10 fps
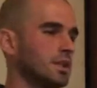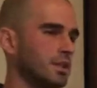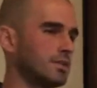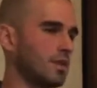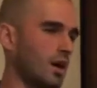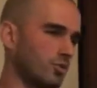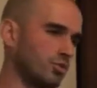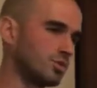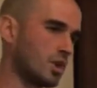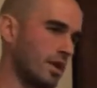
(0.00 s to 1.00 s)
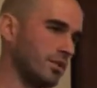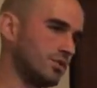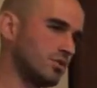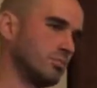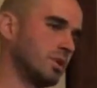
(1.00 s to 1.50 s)
It also
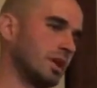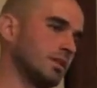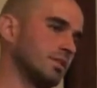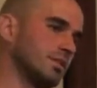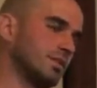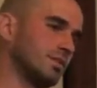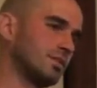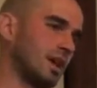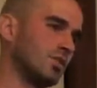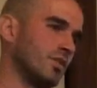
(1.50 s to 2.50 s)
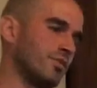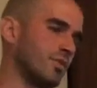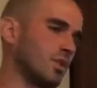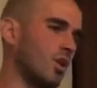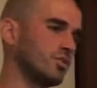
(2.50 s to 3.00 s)
tries to bring this side of
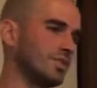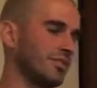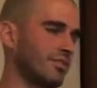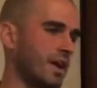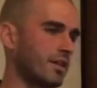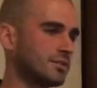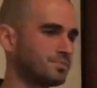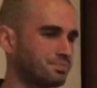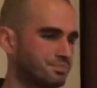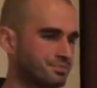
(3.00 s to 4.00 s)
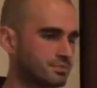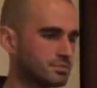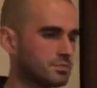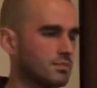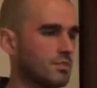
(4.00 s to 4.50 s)
cause and effect,
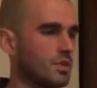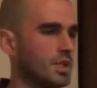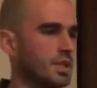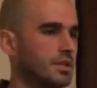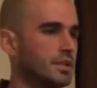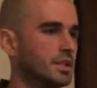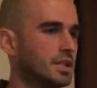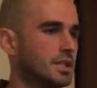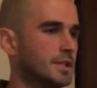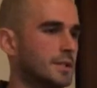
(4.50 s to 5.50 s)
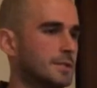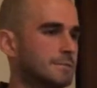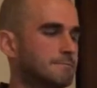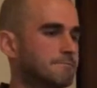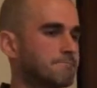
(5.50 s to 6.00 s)
and. Uh,